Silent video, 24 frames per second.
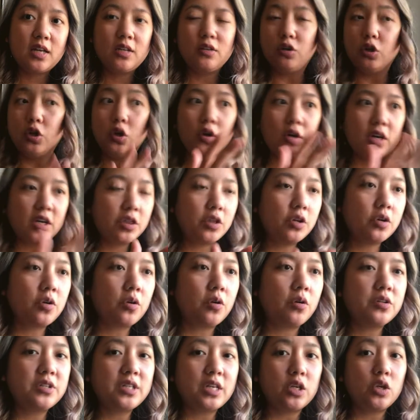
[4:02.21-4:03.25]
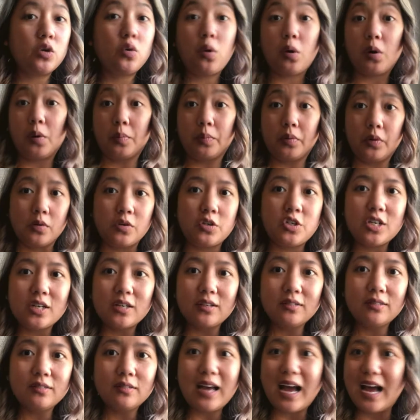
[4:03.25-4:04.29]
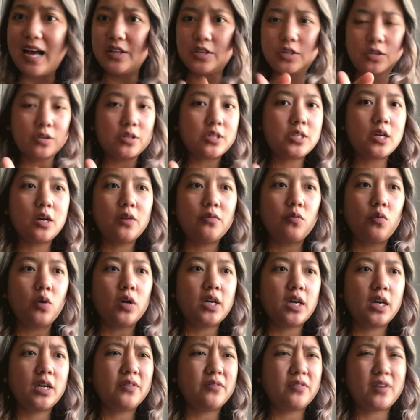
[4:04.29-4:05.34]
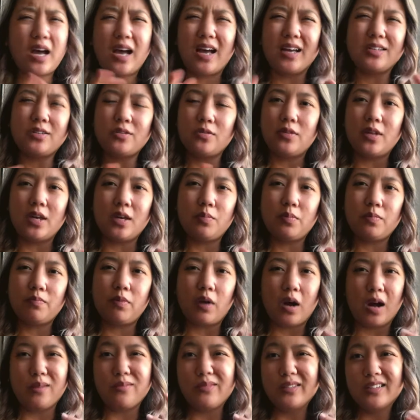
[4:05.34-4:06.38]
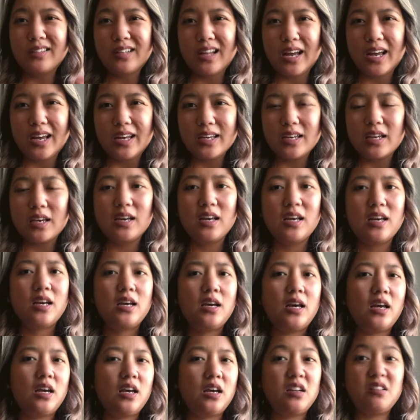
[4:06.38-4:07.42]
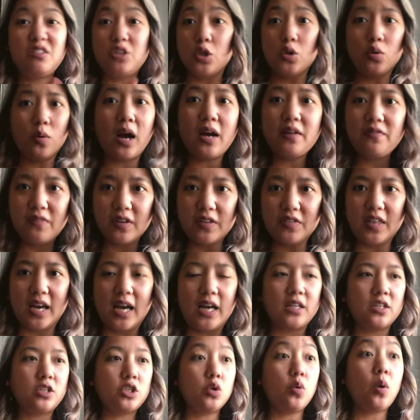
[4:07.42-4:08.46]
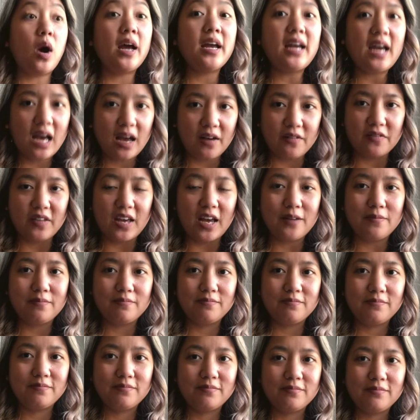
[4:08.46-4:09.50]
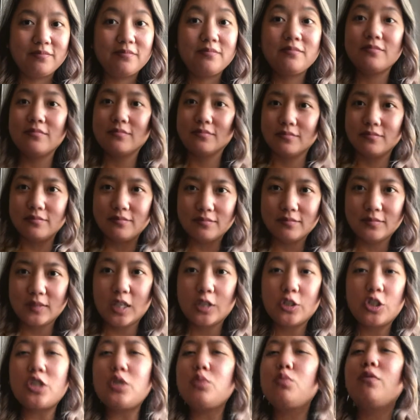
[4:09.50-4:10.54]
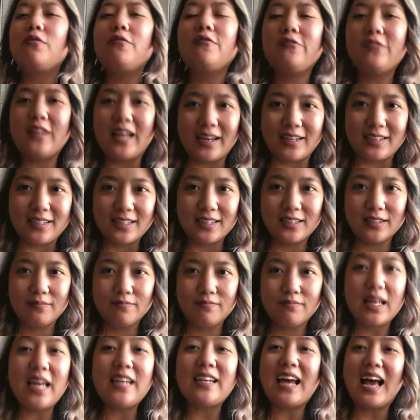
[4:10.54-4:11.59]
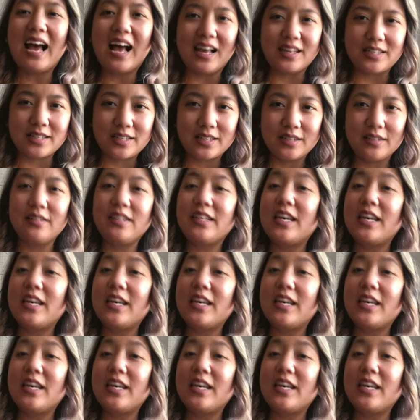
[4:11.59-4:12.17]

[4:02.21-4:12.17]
Look at the girls that you are approaching. Ask yourself, what kind of guys do they probably like? And do I fit that? Do I have that? Just reflect and ask.